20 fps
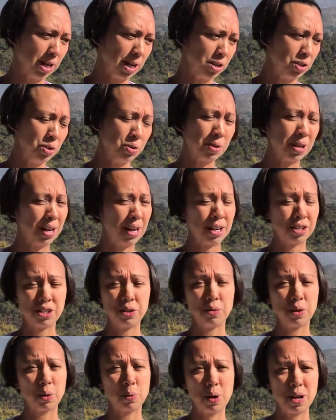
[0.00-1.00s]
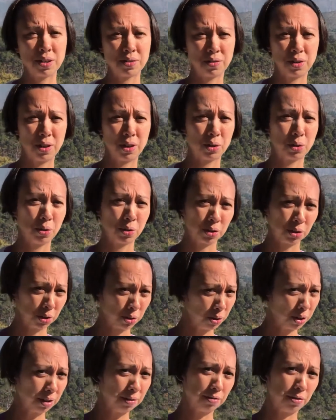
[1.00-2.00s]
and you can actually request for the cook to
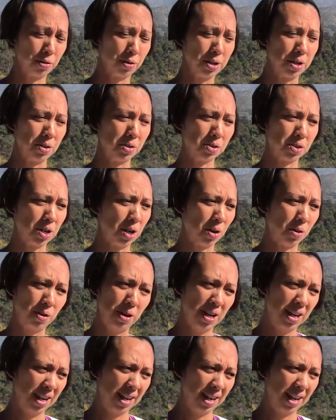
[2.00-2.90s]
cook it for you, so